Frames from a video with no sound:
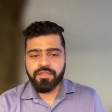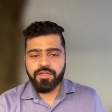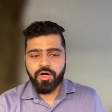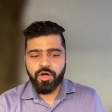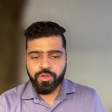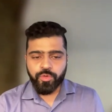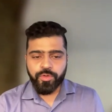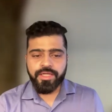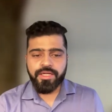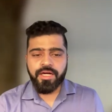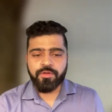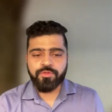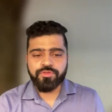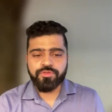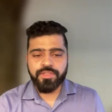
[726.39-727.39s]
ongoing
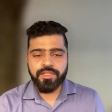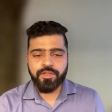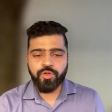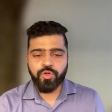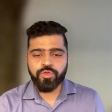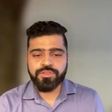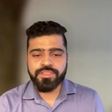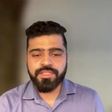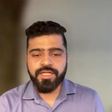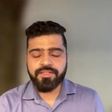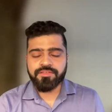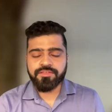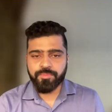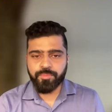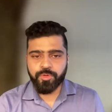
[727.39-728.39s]
counseling, coaching,
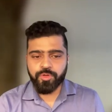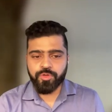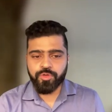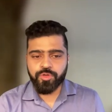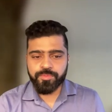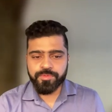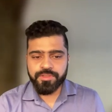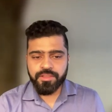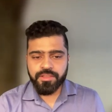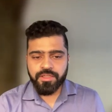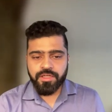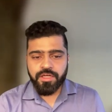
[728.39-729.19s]
and support groups.